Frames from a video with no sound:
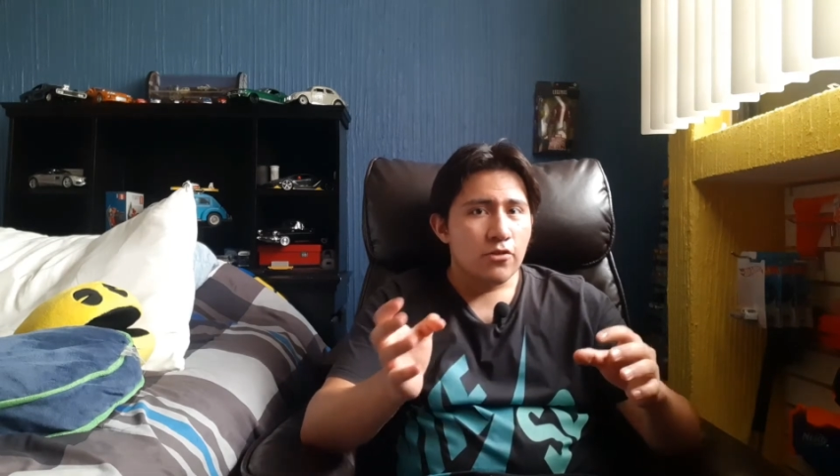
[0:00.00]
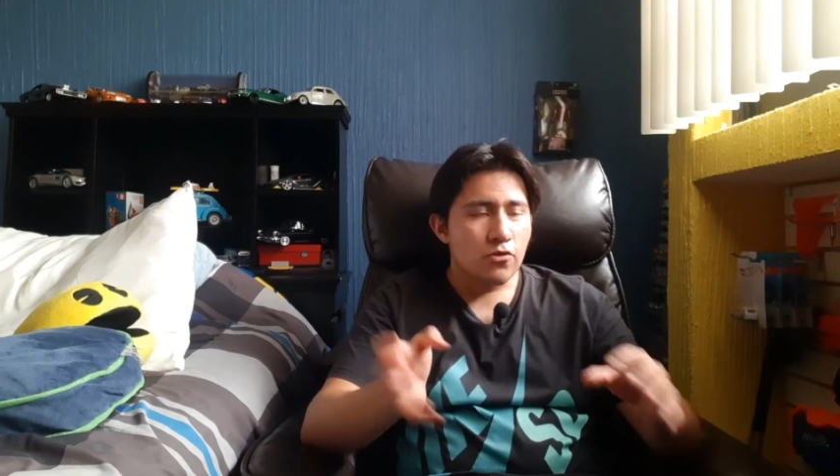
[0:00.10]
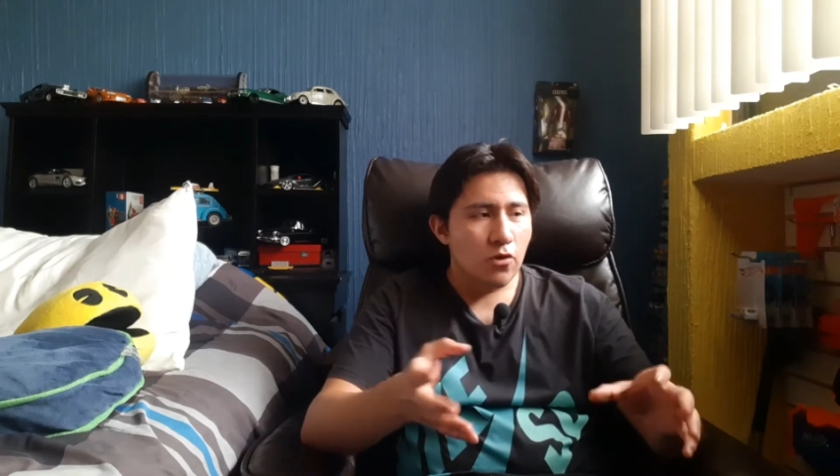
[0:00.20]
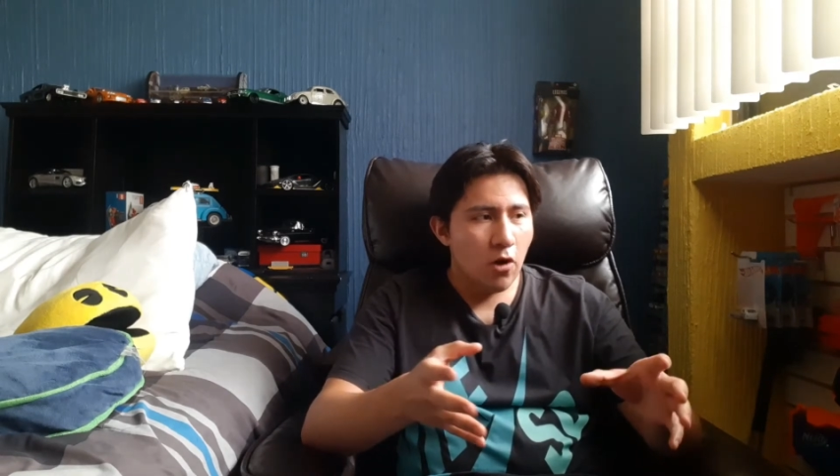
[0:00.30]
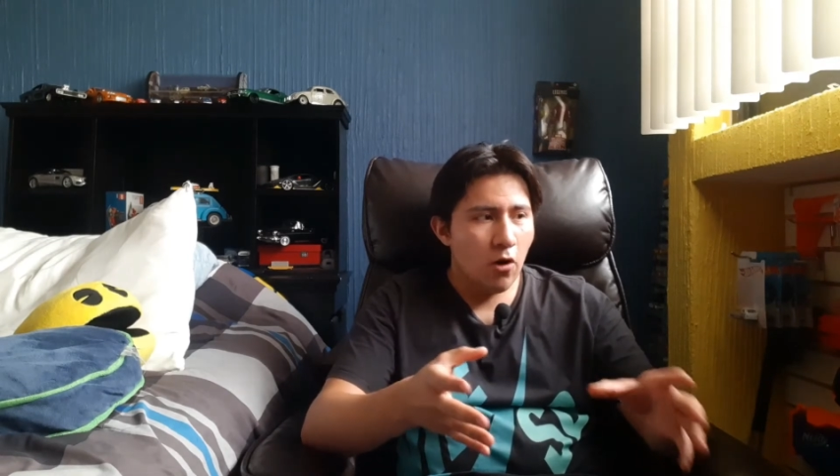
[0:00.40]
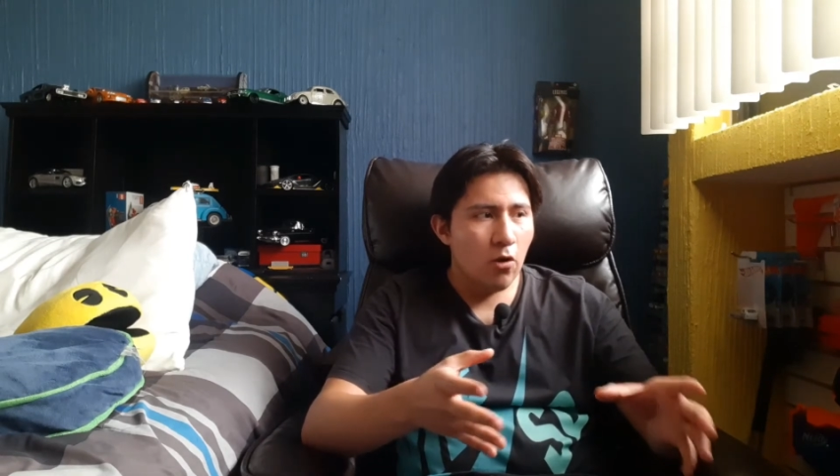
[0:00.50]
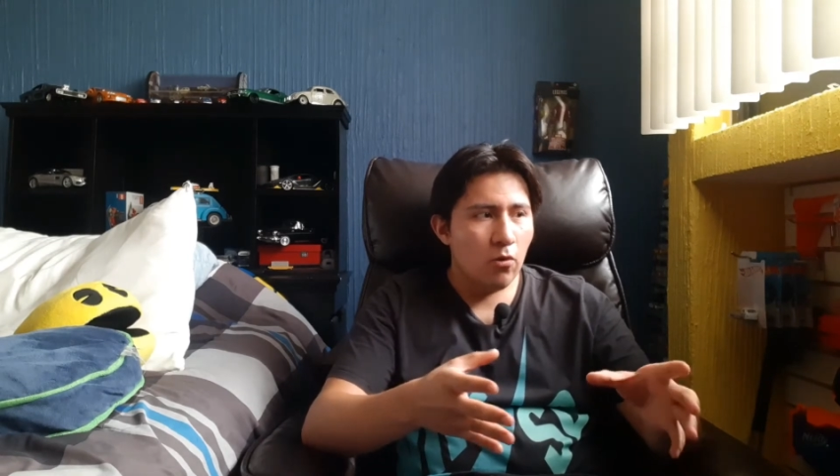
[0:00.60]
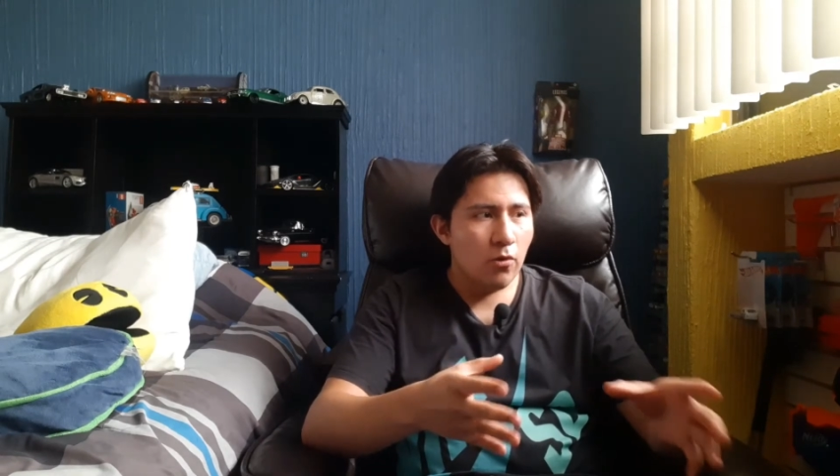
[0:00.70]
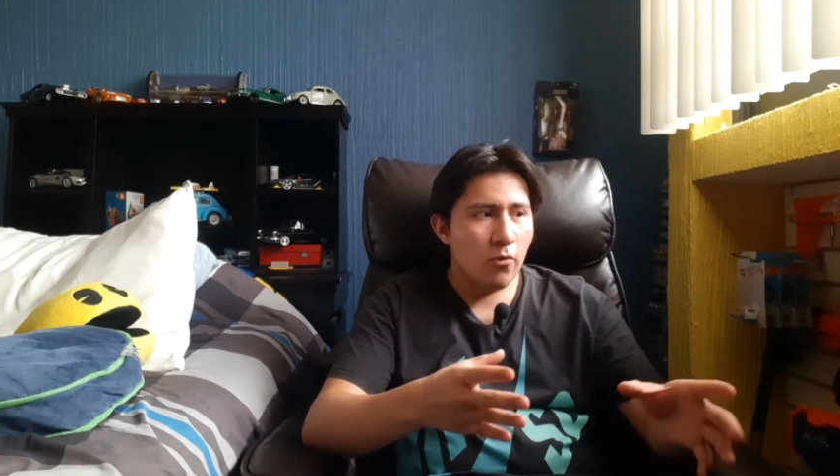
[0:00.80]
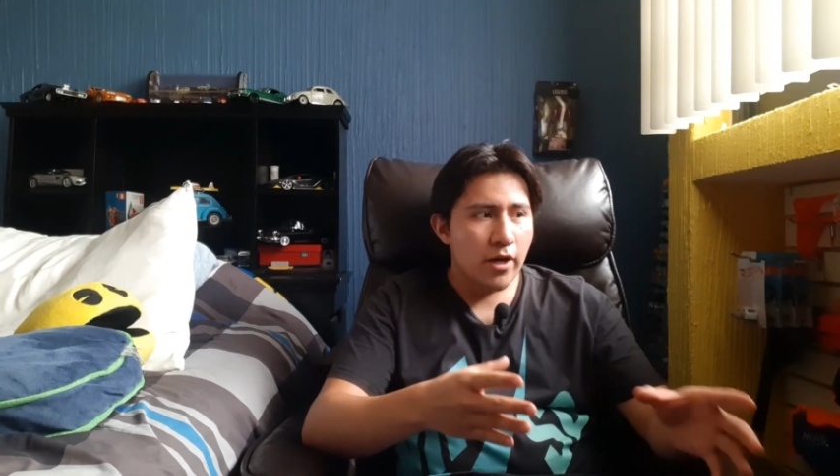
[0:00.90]
took
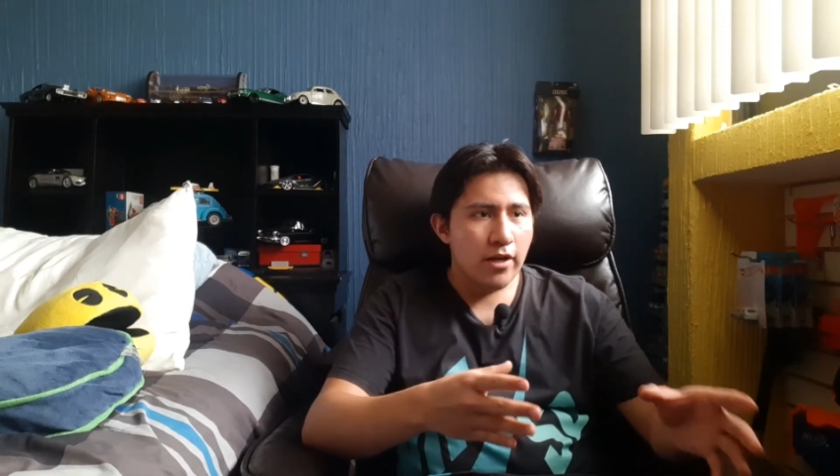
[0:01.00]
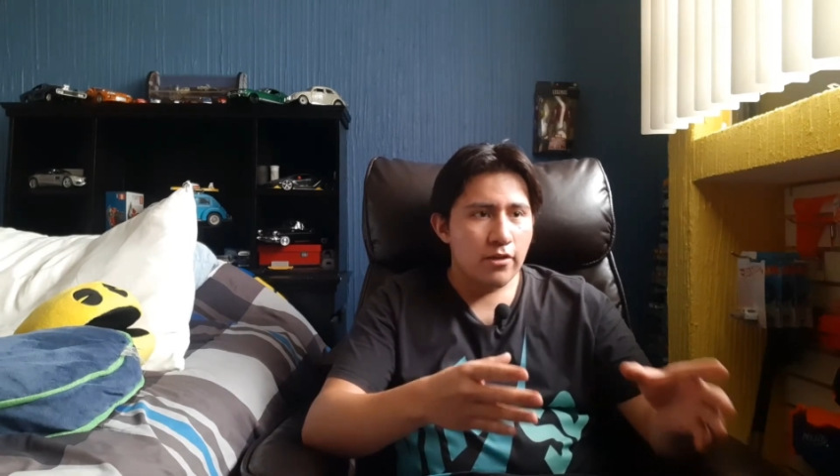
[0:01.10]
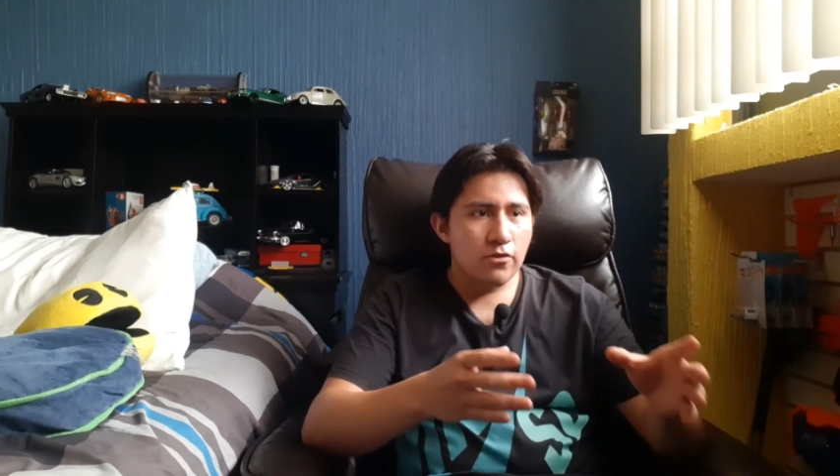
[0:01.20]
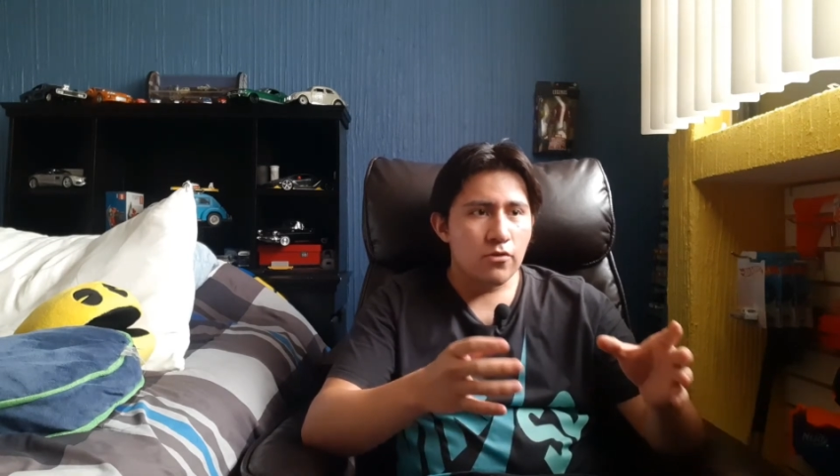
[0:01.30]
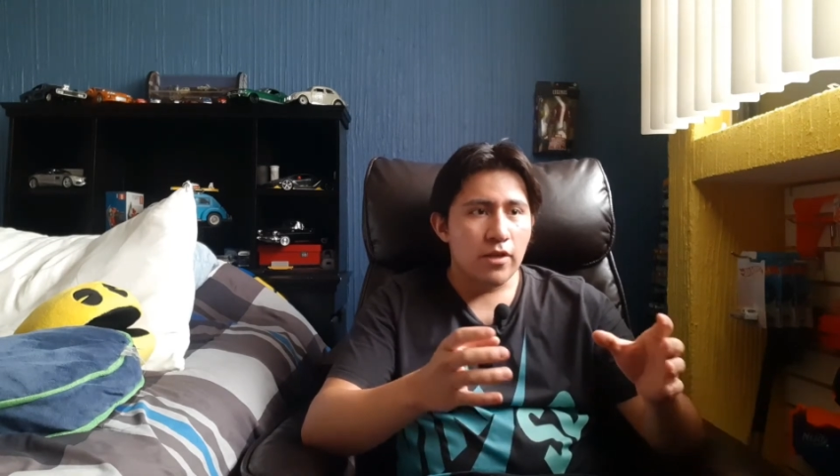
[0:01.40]
all the way to